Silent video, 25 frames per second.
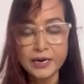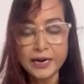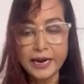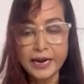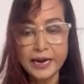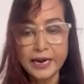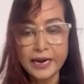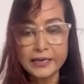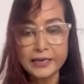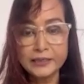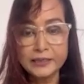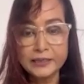
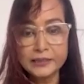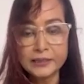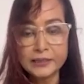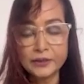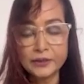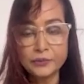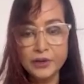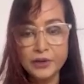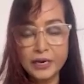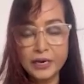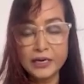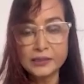And
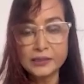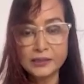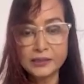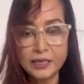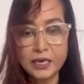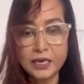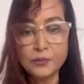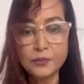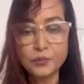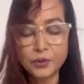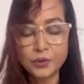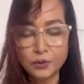we are
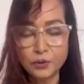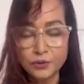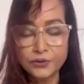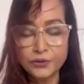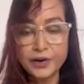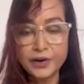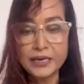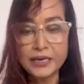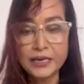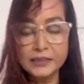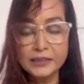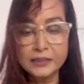seeing
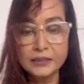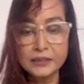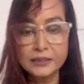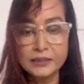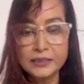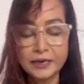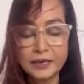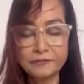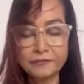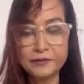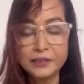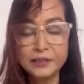progress,
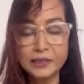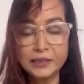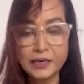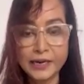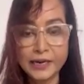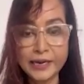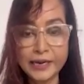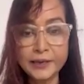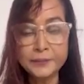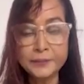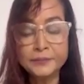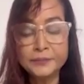
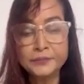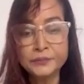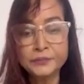definitely.